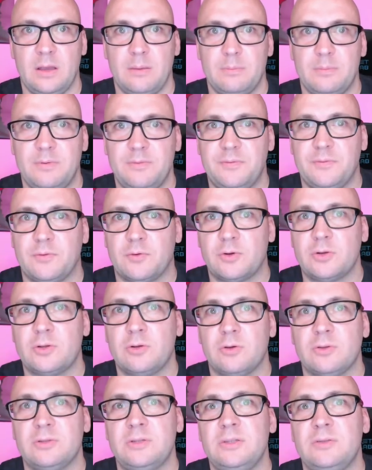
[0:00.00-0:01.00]
Before
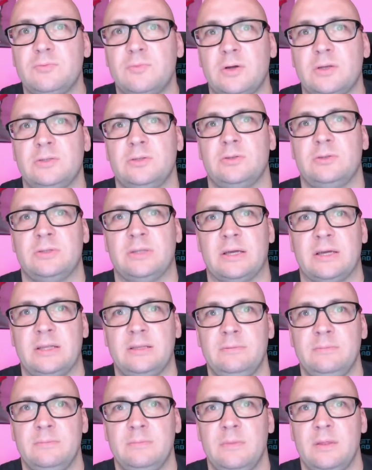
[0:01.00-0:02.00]
Kotlin
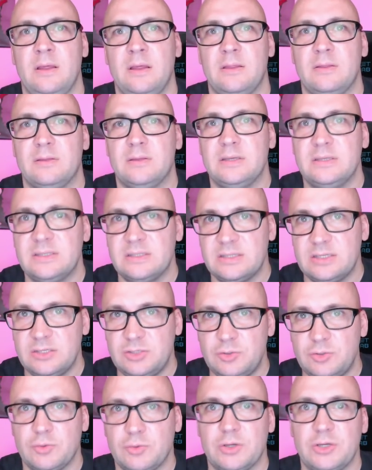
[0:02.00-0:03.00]
1.9, This
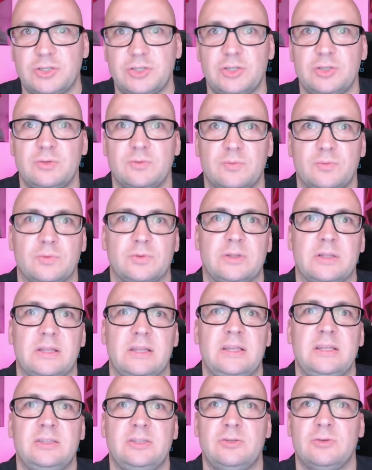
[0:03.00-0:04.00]
situation would
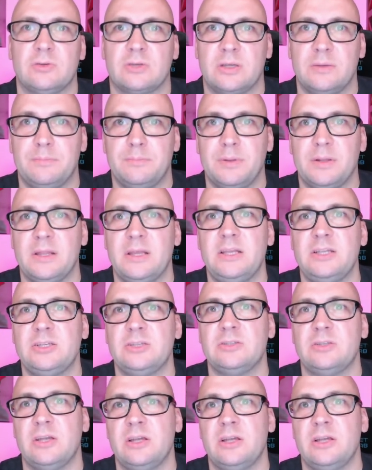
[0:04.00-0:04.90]
lead to a compilation